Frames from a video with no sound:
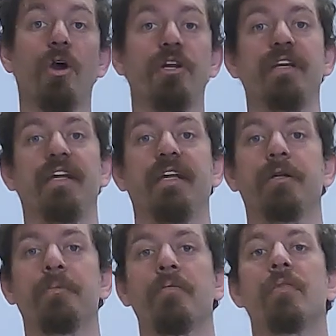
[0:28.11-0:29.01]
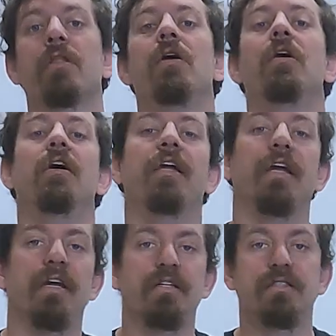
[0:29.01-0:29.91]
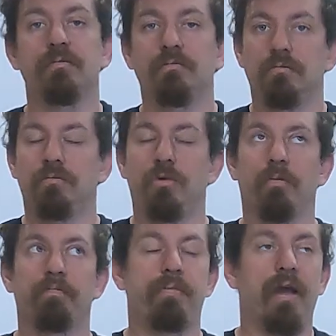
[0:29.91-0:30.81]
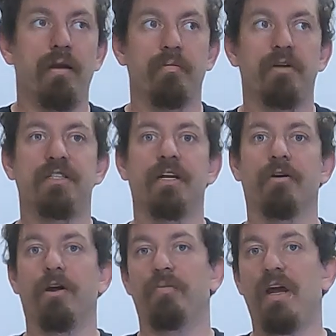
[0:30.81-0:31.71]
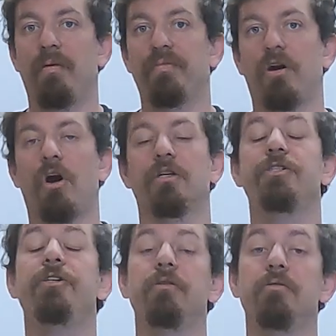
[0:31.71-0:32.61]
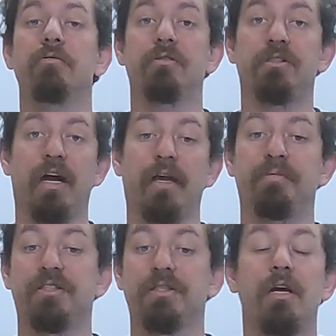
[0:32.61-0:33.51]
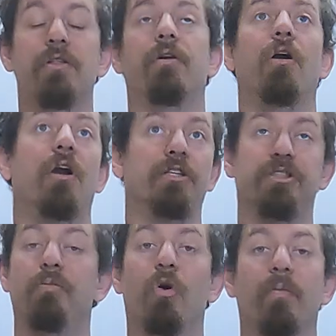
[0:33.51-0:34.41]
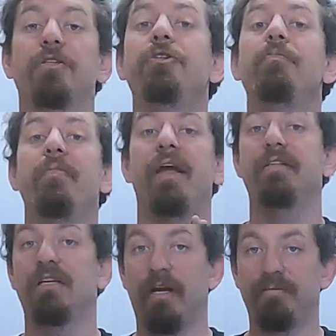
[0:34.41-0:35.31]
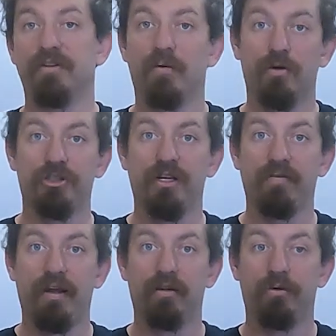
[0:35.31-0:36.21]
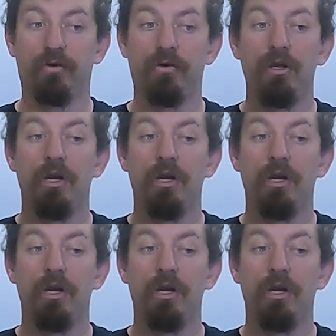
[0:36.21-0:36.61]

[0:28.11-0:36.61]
are going to need is your pen material. Now, there are two types, there are actually more, but two main types of commercially available